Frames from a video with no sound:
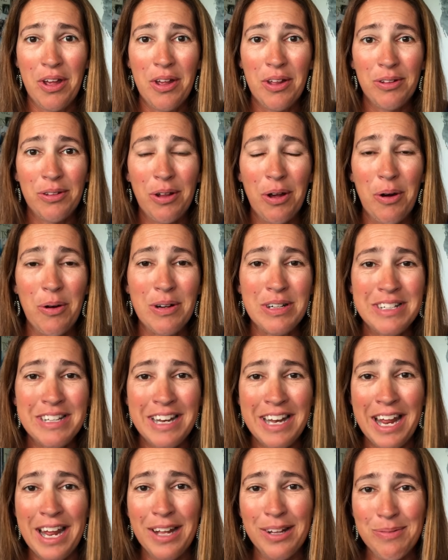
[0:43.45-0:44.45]
So
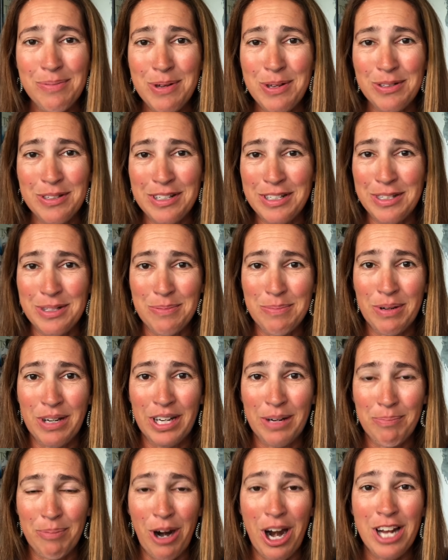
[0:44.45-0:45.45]
today's musings
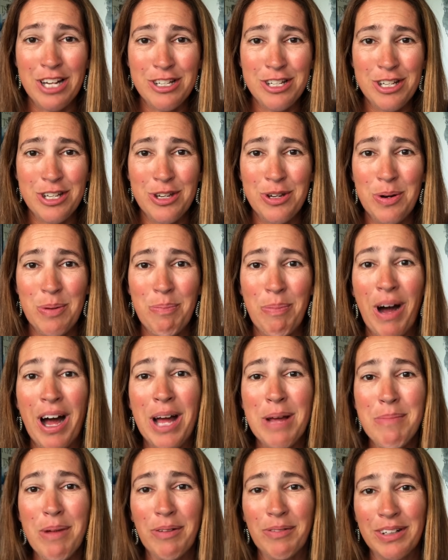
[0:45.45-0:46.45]
are brought to you
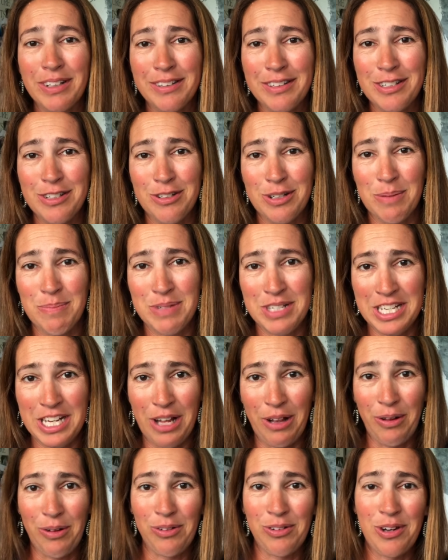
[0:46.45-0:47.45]
by my recent trip to
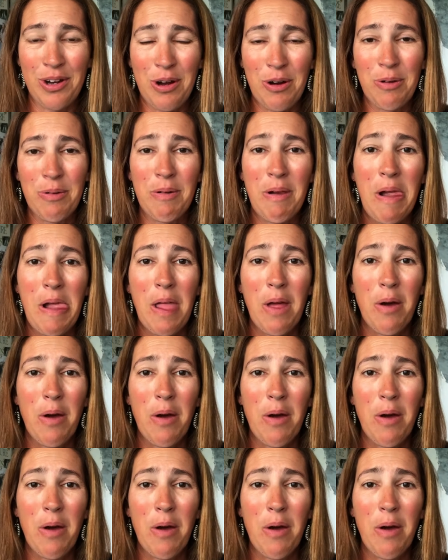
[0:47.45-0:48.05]
Yellowstone.